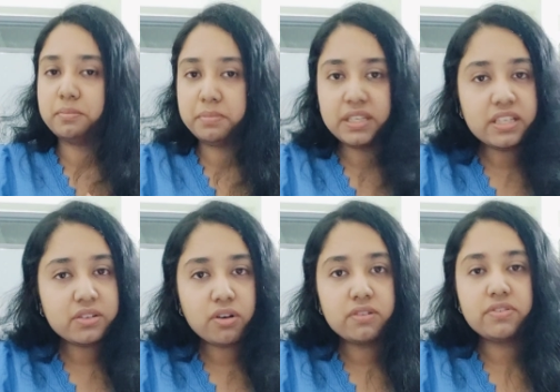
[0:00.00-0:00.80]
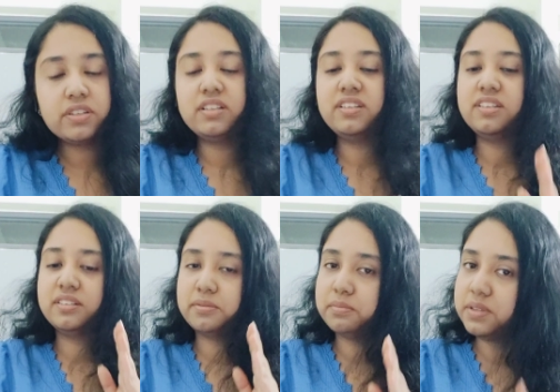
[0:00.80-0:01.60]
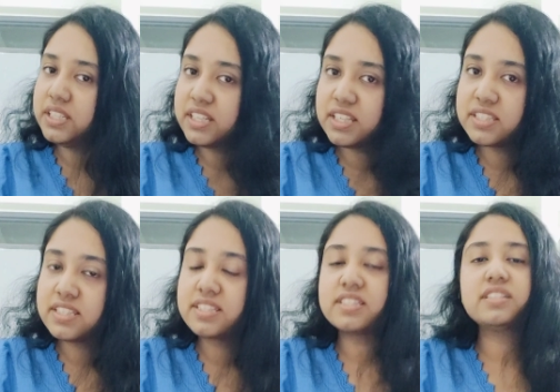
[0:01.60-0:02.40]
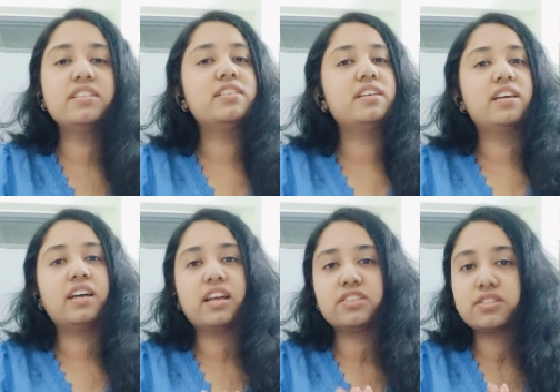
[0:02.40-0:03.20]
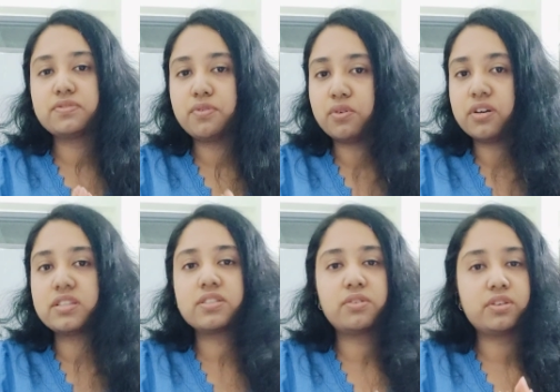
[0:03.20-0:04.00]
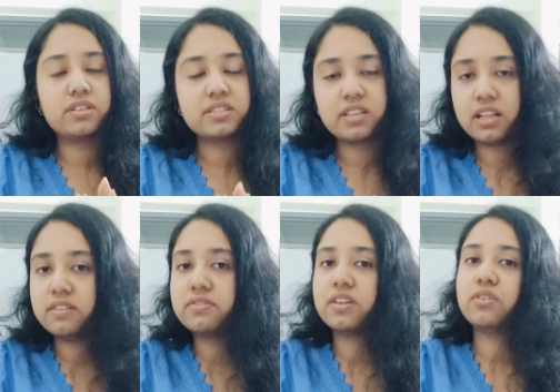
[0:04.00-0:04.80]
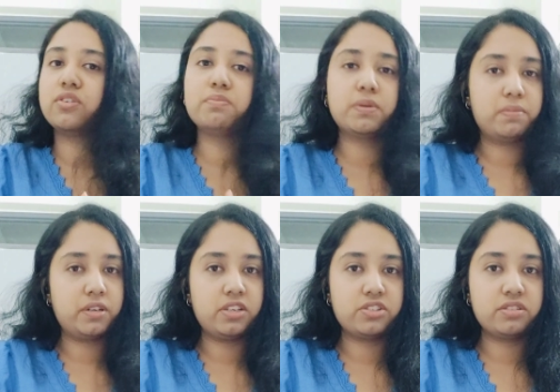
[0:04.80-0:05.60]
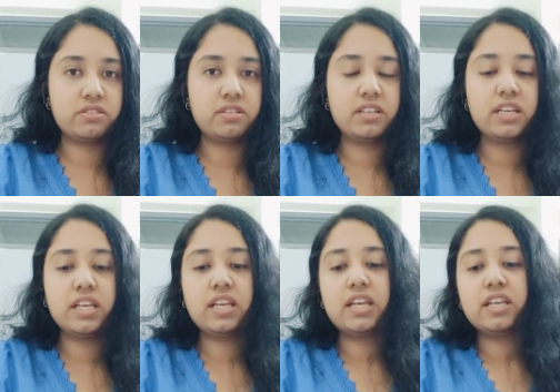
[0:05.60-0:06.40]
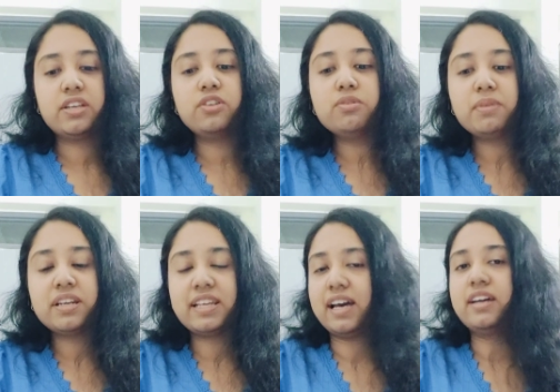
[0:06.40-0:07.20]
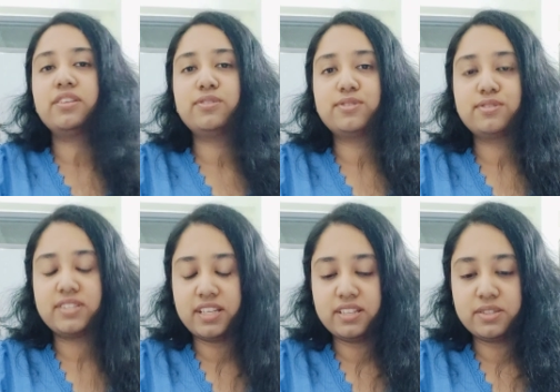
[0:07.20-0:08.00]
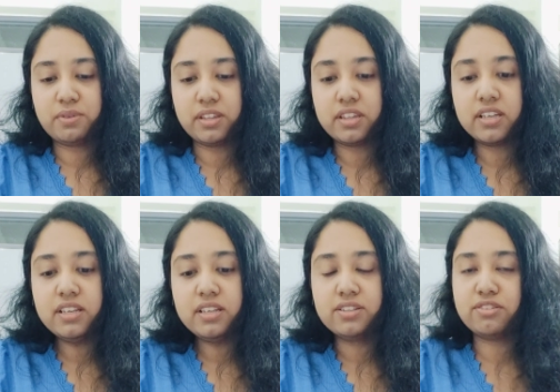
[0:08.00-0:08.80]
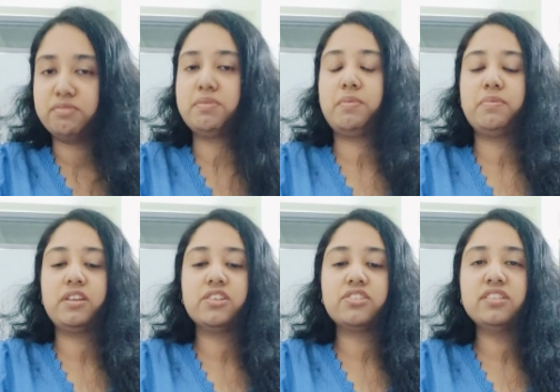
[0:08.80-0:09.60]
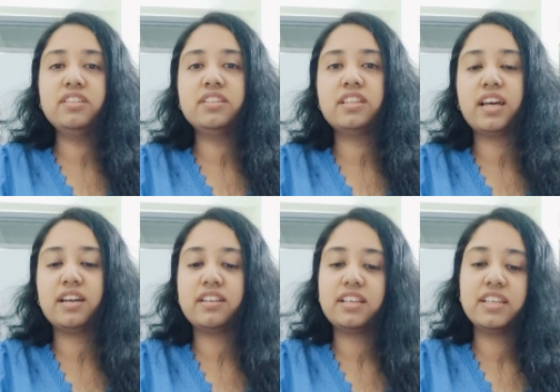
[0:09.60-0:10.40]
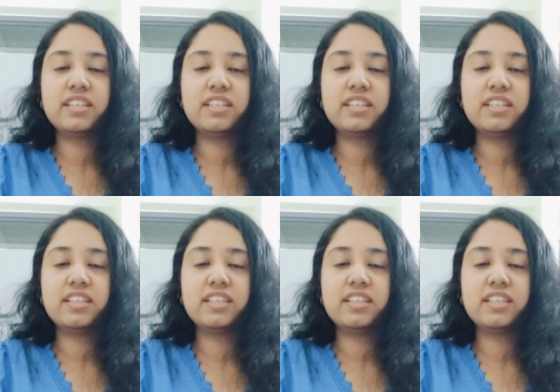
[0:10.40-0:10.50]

Be confident, be consistent, and just focus on yourself and on your preparation. You know, my dad used to say this one thing during my preparation, that